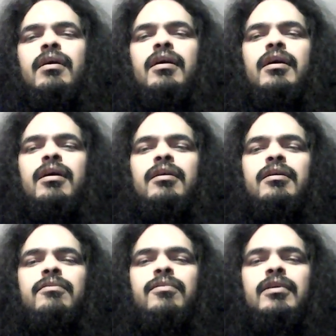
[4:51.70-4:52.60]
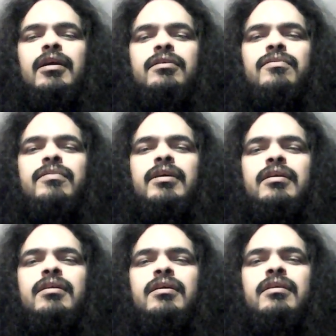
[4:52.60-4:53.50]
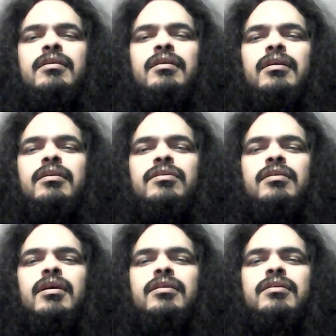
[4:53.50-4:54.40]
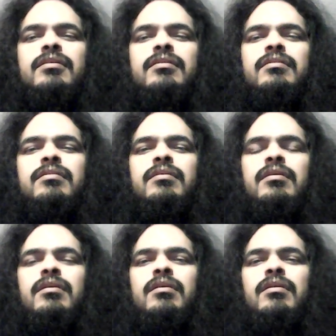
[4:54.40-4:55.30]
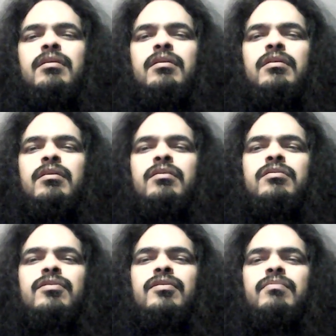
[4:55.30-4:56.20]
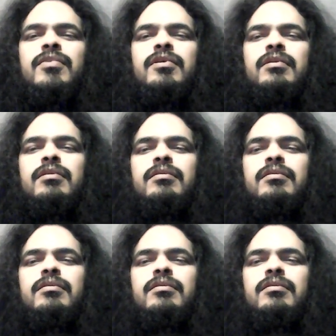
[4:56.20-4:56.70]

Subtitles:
I would like to read the introduction to the book